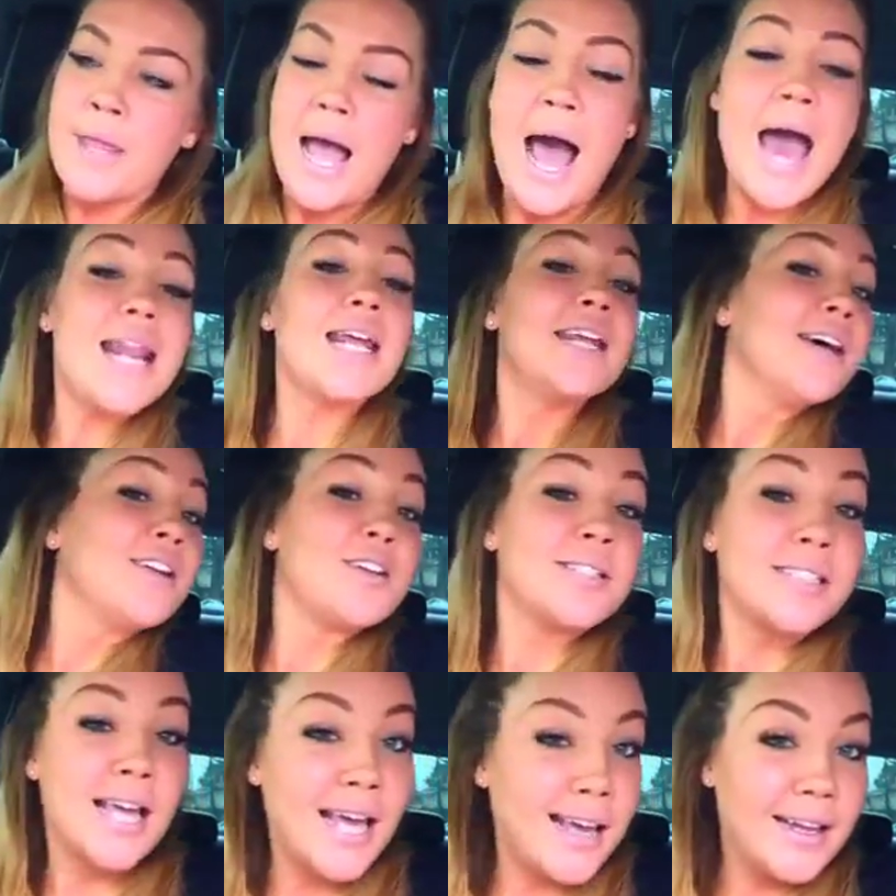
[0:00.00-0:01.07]
I didn't
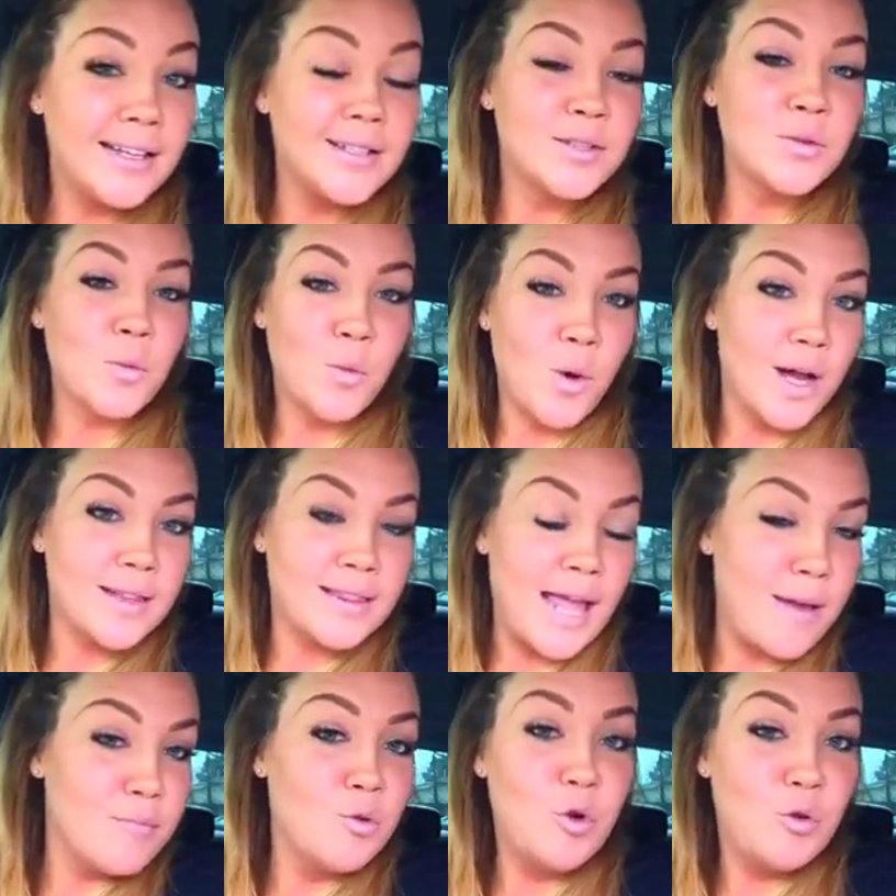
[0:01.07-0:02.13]
understand what
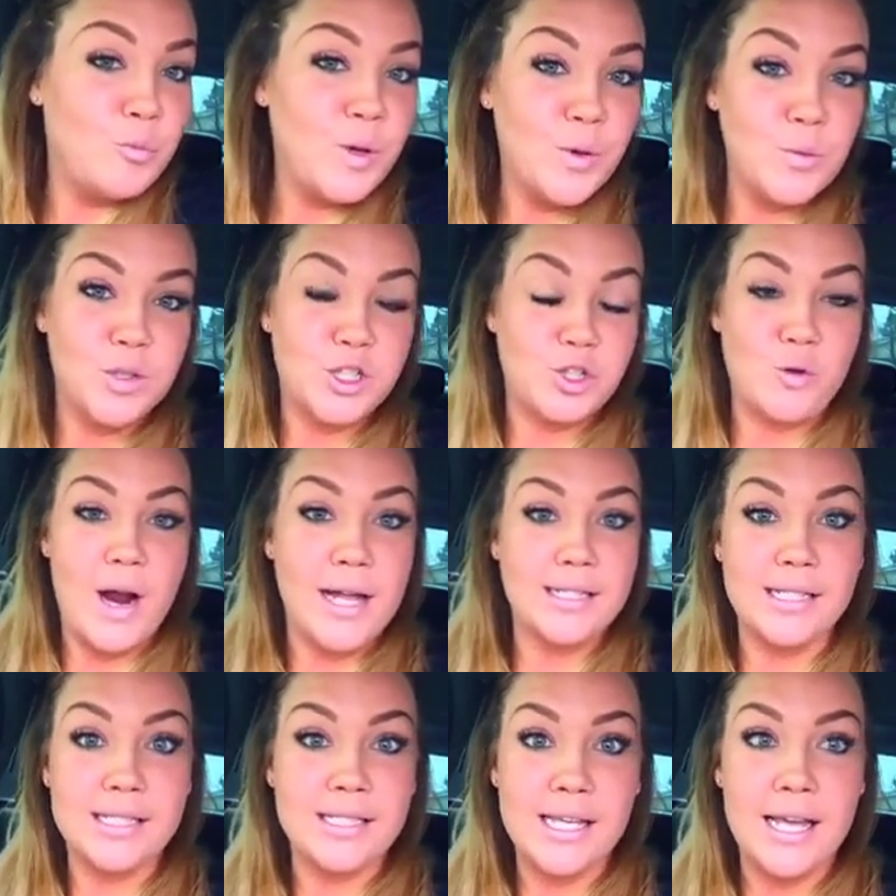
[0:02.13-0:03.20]
that movement was trying
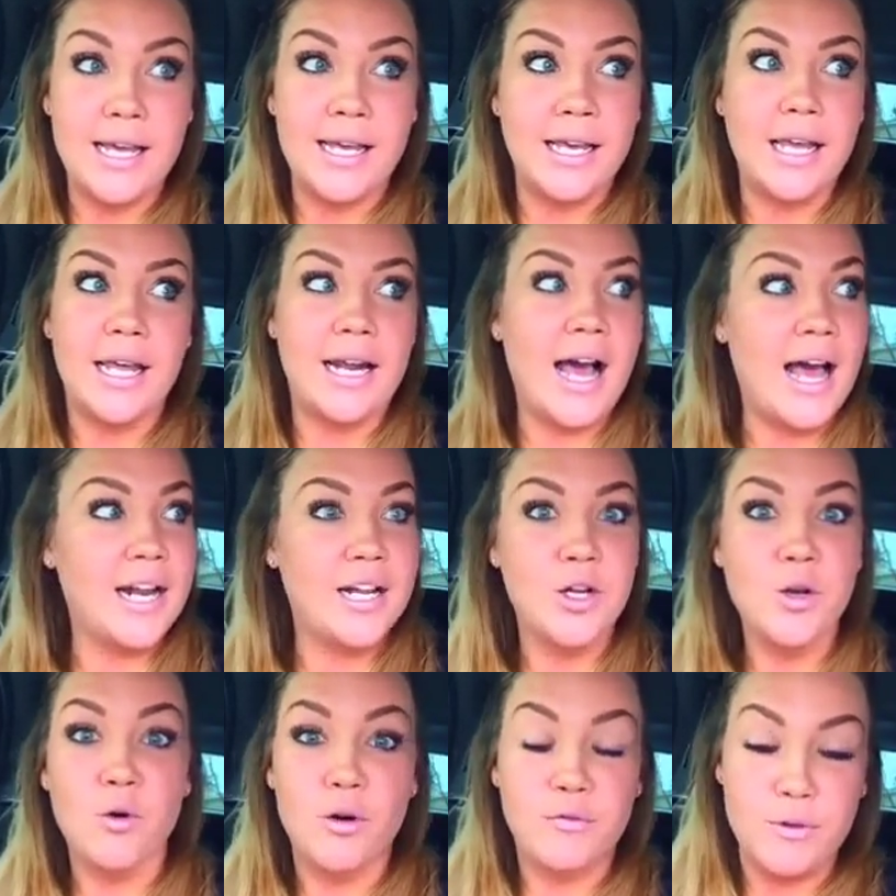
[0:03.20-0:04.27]
to say, and I didn't
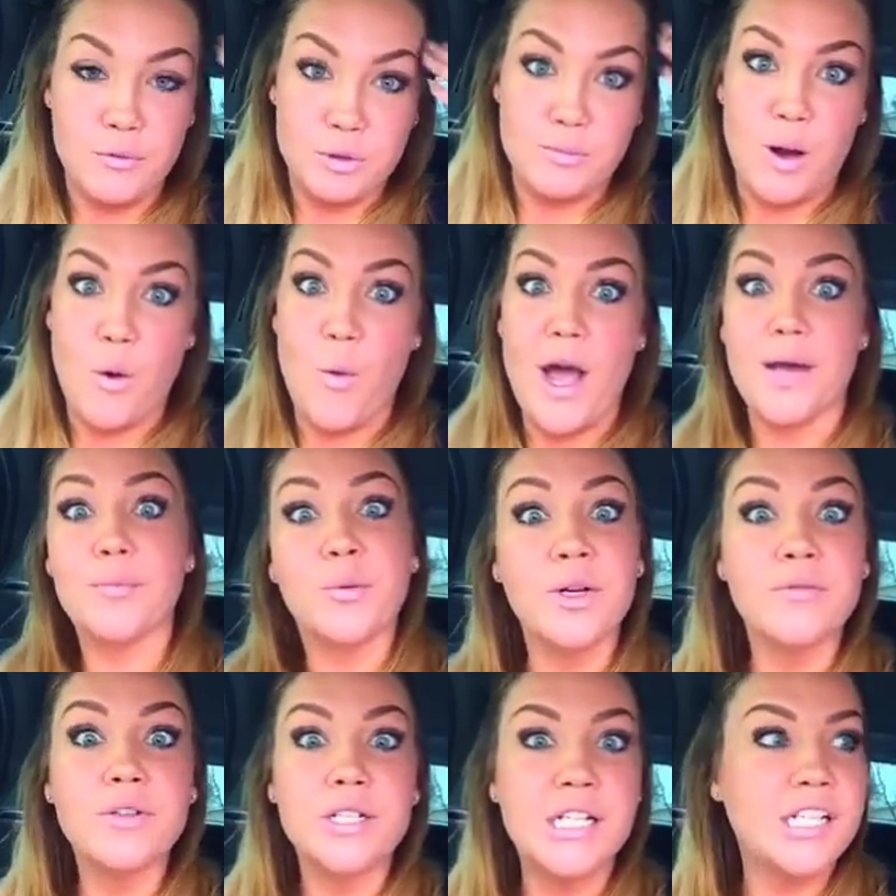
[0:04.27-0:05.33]
know if it was my white
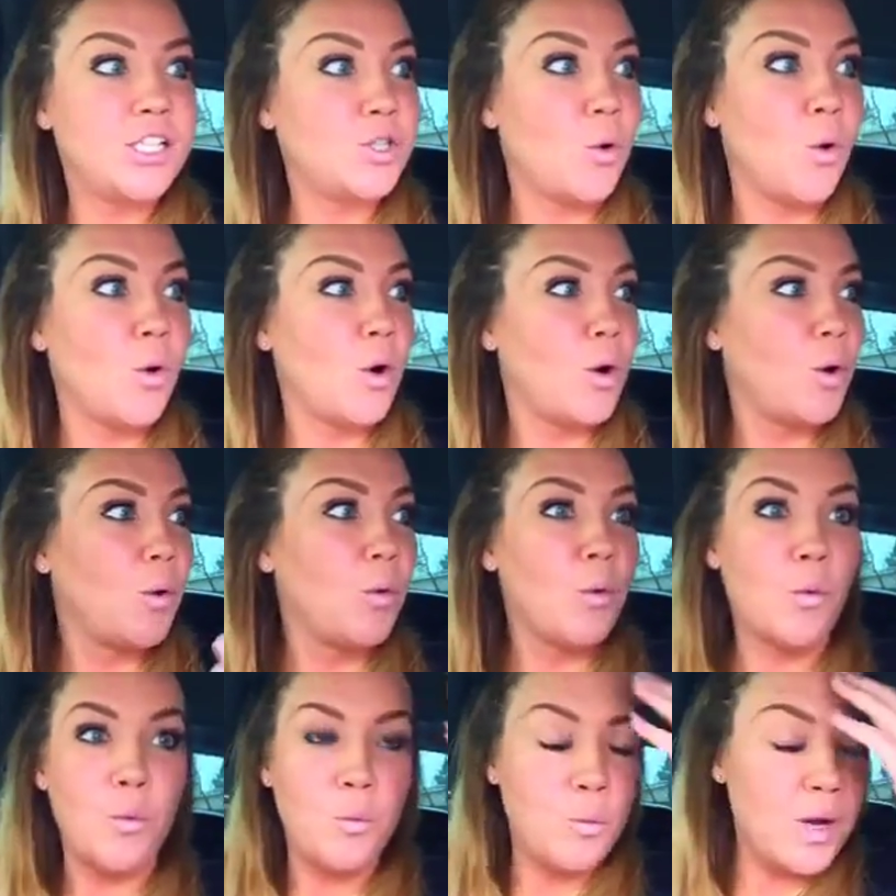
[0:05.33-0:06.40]
privilege or
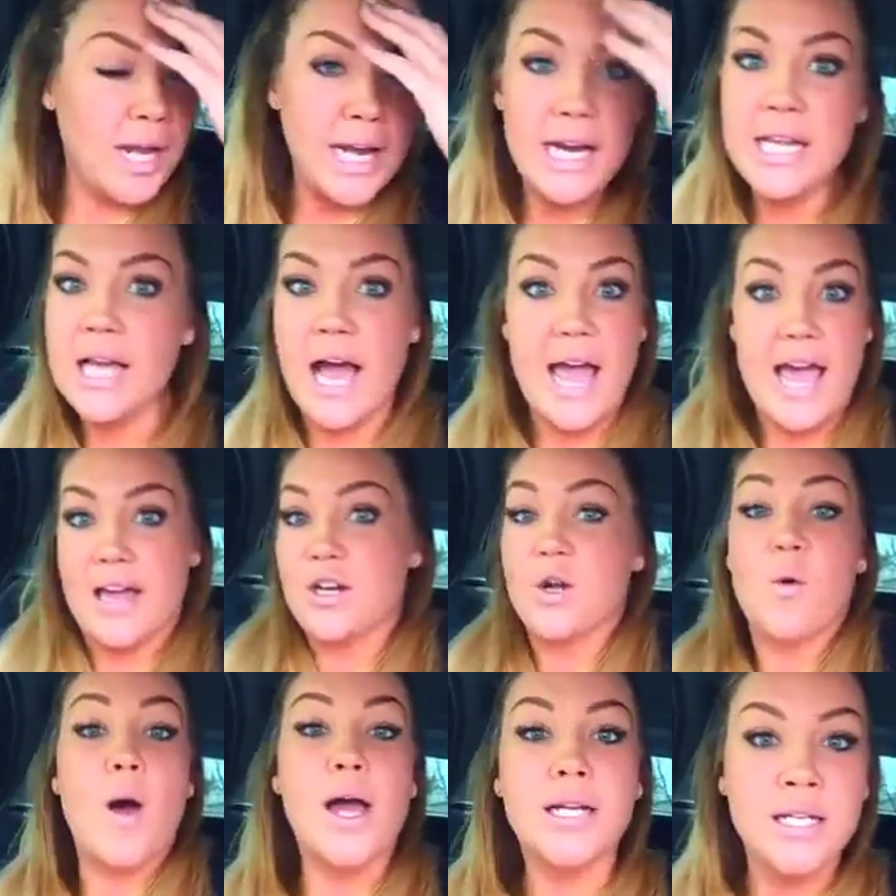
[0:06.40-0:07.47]
I had
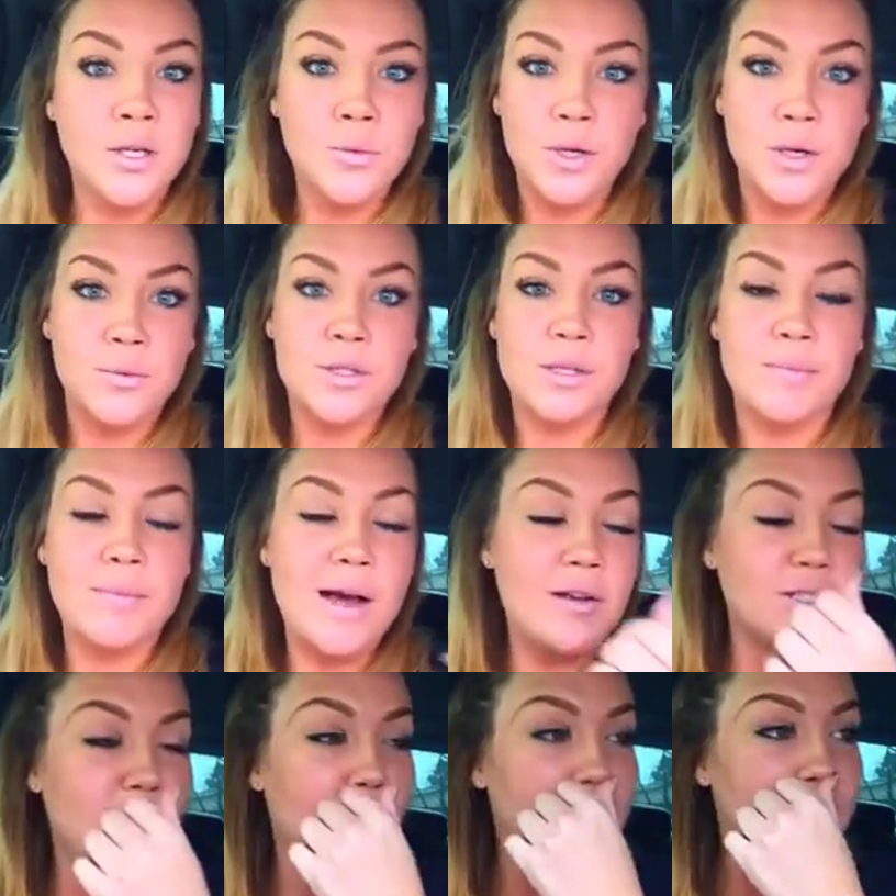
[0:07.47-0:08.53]
no idea what it was
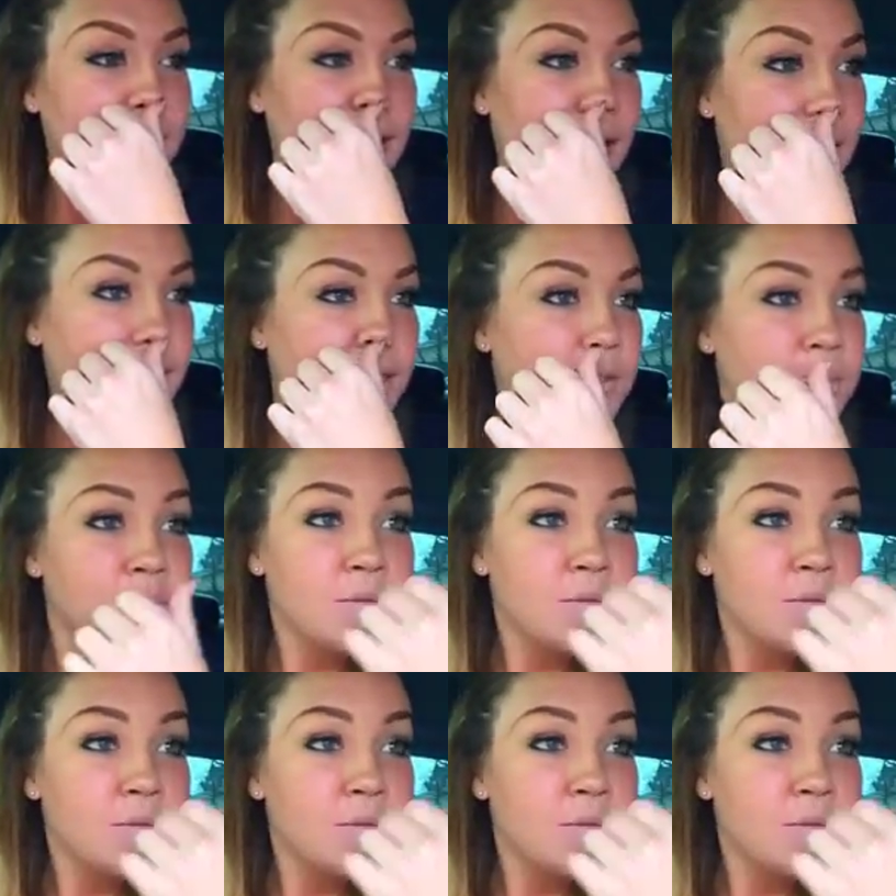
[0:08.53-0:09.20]
about. So I decided